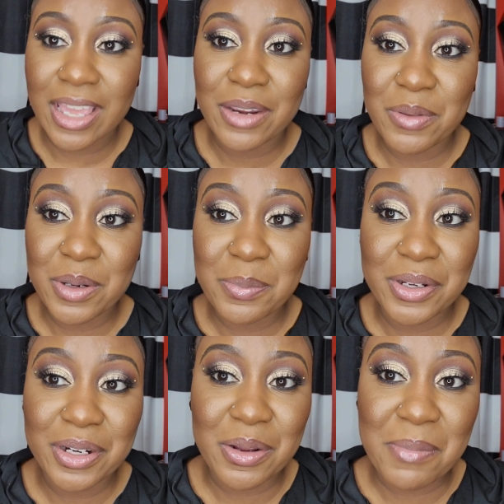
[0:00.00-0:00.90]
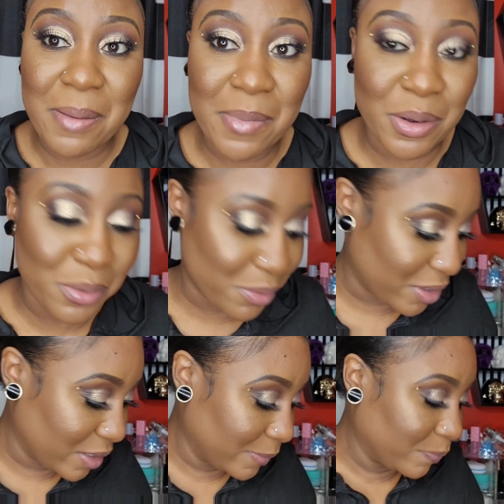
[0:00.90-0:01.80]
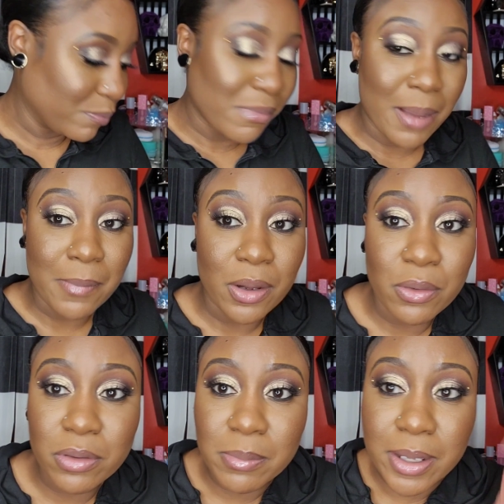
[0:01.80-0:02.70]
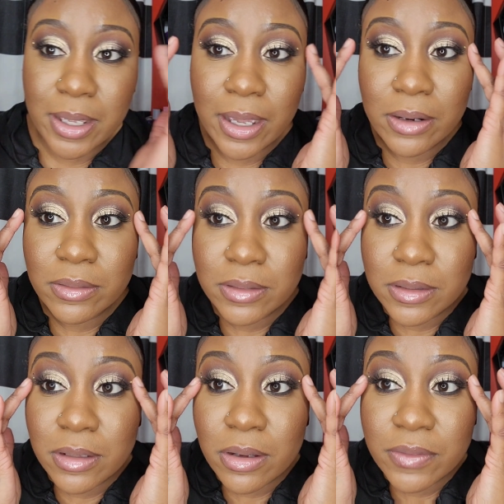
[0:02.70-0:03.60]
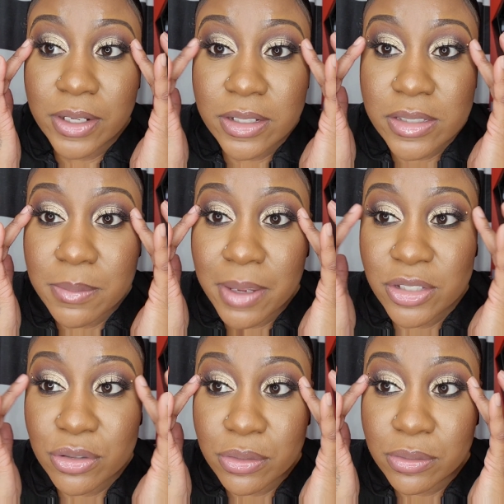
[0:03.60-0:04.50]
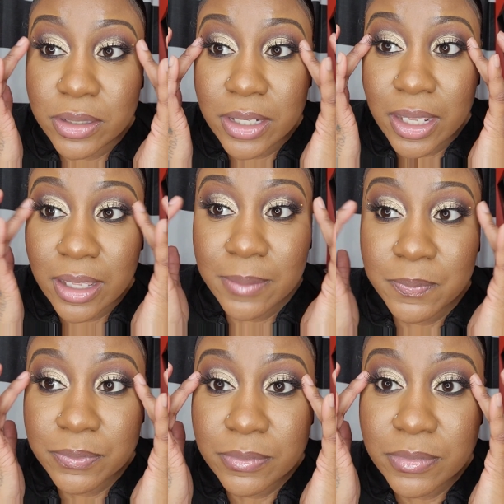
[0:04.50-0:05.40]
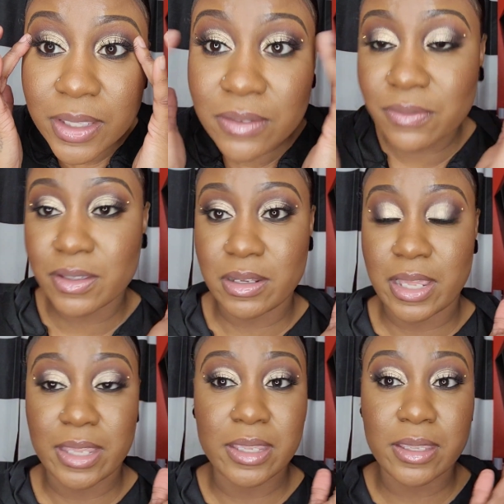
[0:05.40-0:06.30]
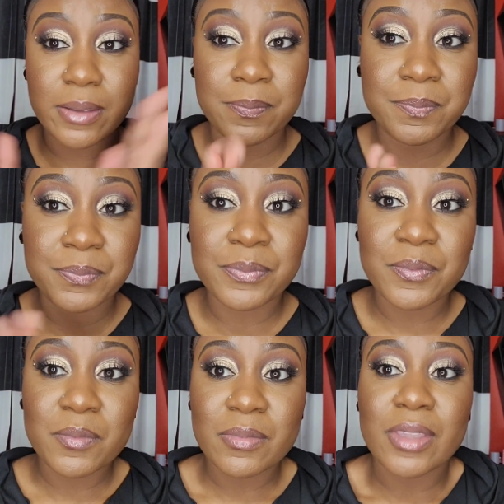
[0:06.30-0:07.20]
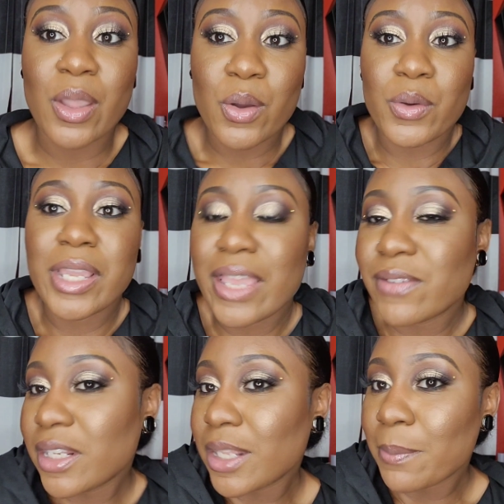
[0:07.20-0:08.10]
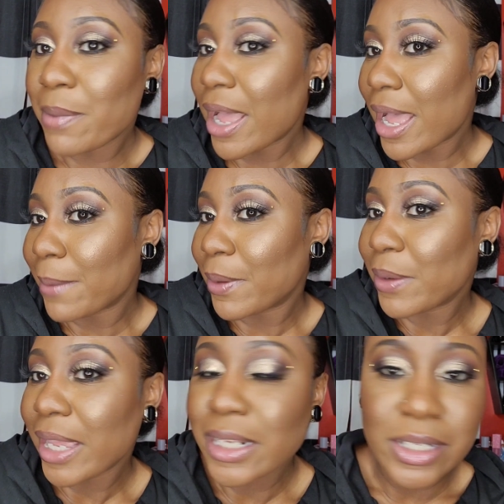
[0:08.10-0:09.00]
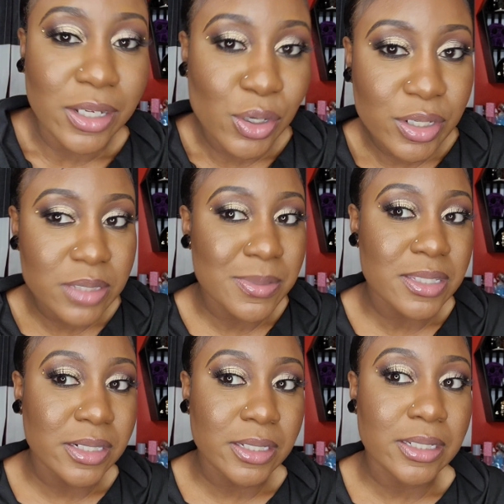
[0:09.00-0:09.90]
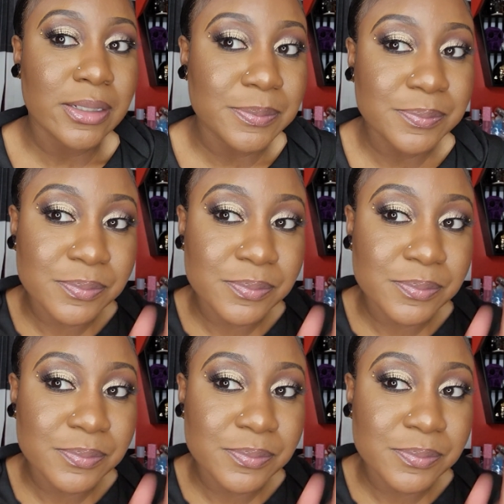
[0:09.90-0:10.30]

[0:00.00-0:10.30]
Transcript: I didn't want to put it on my mold, my mold, but I don't know if they're symmetrical or not. They feel like it. We gave it a little pop. Okay, little Christmas look.